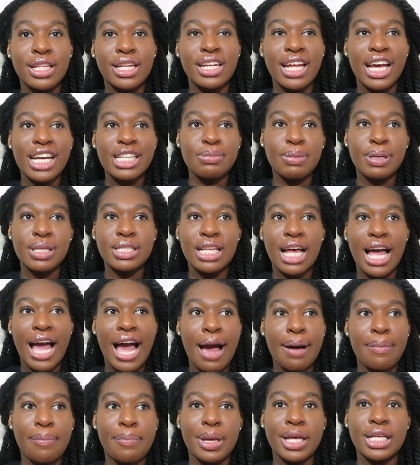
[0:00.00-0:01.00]
The next bus
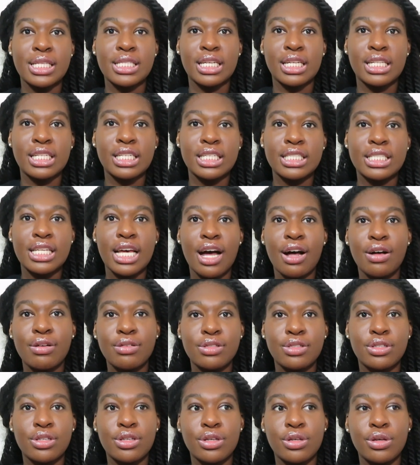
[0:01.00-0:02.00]
app basically
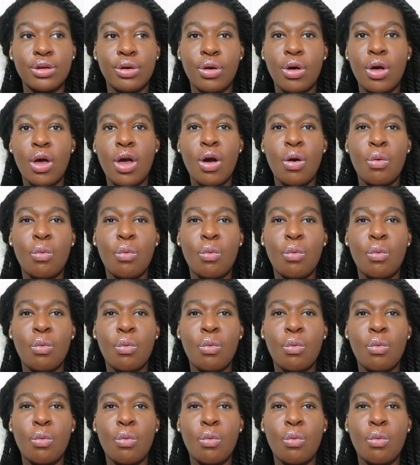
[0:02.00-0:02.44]
tells you